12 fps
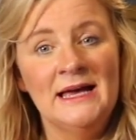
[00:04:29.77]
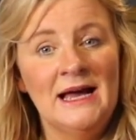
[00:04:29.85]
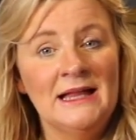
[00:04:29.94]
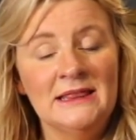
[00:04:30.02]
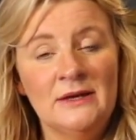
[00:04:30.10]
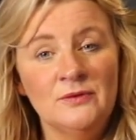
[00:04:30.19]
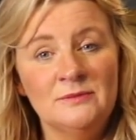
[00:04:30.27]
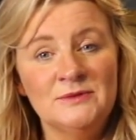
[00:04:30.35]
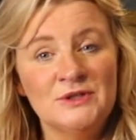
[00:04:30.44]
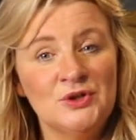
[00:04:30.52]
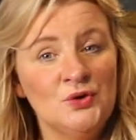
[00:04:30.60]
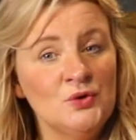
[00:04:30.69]
allow them
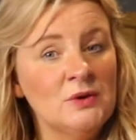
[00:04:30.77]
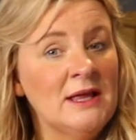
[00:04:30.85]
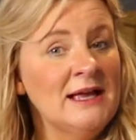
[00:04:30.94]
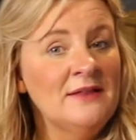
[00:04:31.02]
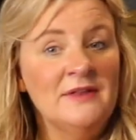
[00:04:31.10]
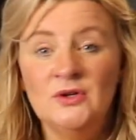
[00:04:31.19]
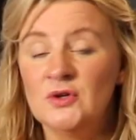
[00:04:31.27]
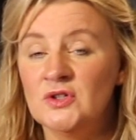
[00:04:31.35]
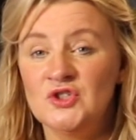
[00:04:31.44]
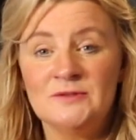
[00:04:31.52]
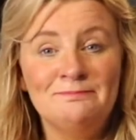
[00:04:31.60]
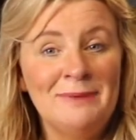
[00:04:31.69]
to cool, then you can
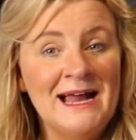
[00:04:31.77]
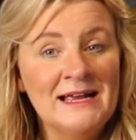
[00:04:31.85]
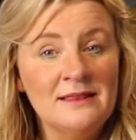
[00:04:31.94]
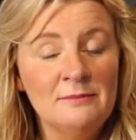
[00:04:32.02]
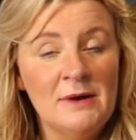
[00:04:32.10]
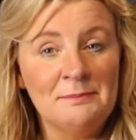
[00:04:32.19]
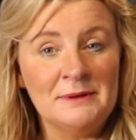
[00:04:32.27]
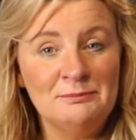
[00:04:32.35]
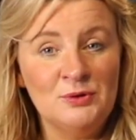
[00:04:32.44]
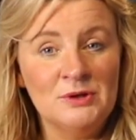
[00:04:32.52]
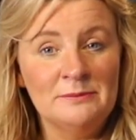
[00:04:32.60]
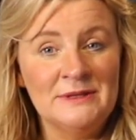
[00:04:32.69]
just bag them up and
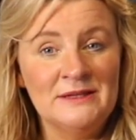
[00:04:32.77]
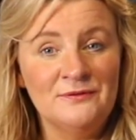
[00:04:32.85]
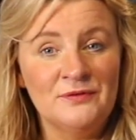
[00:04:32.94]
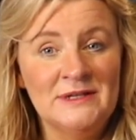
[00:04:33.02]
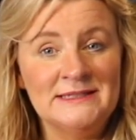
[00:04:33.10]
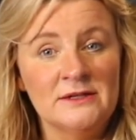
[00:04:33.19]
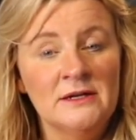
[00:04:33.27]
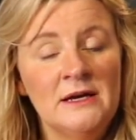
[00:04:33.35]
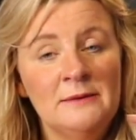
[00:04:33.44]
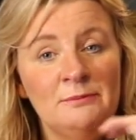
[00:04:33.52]
put them in the freezer.